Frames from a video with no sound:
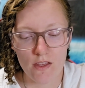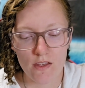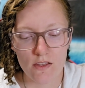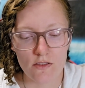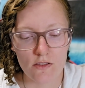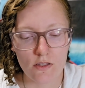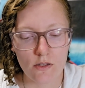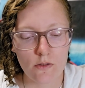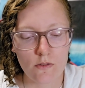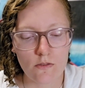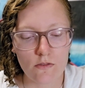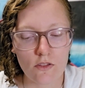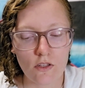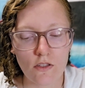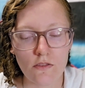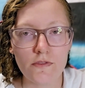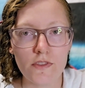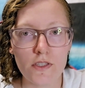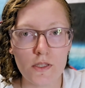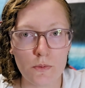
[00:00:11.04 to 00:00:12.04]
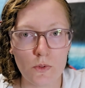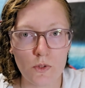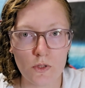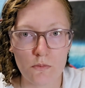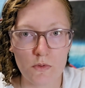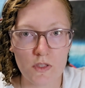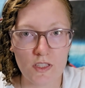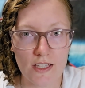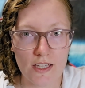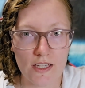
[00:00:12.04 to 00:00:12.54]
So non-verbal
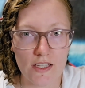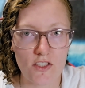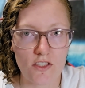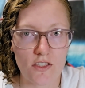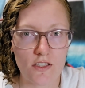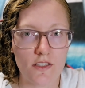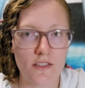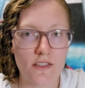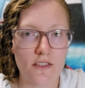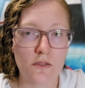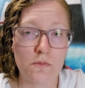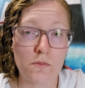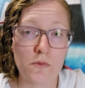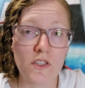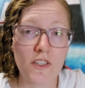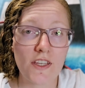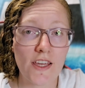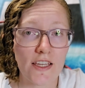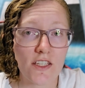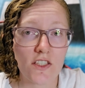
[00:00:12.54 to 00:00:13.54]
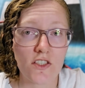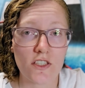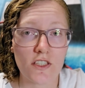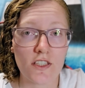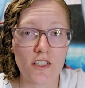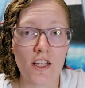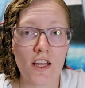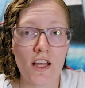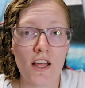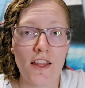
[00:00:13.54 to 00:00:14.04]
communication is
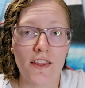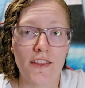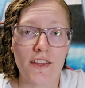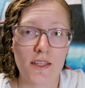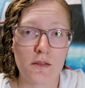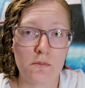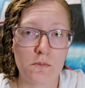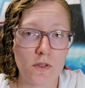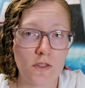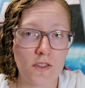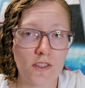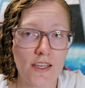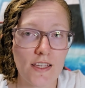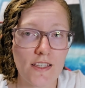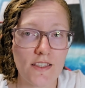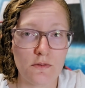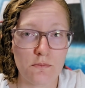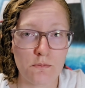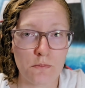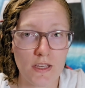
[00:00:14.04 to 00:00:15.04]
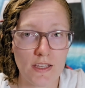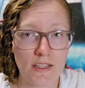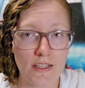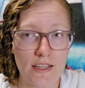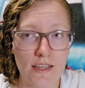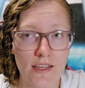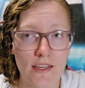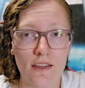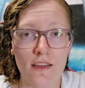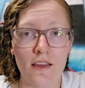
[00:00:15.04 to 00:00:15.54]
communication that communicates
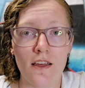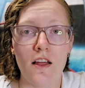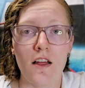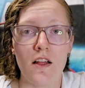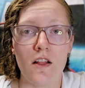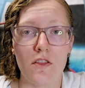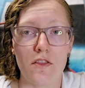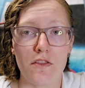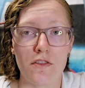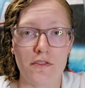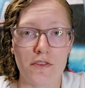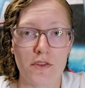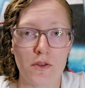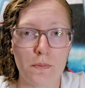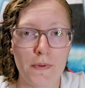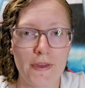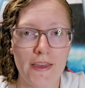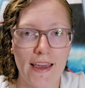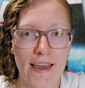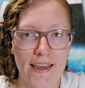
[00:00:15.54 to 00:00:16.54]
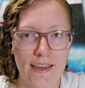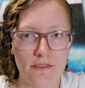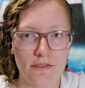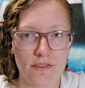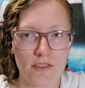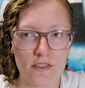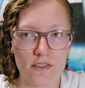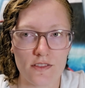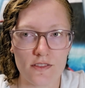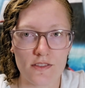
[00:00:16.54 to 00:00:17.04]
meaning through
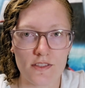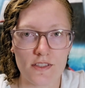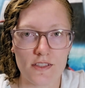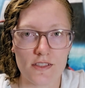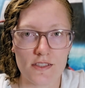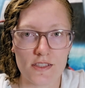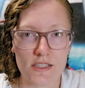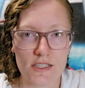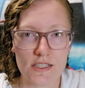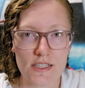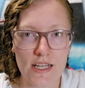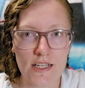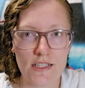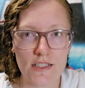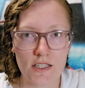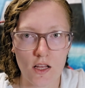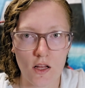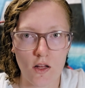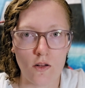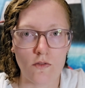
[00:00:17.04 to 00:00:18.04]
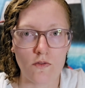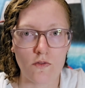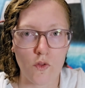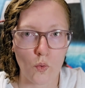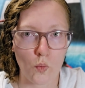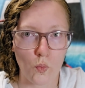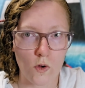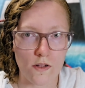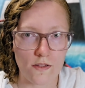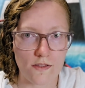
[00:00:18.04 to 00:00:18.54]
behaviors instead of the
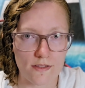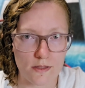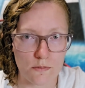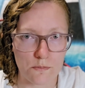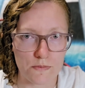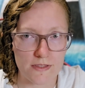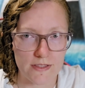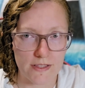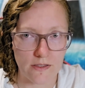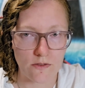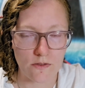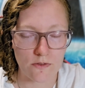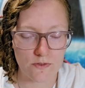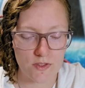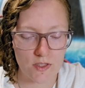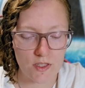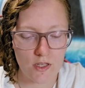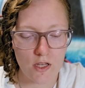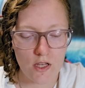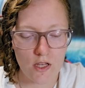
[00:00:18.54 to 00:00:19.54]
words themselves.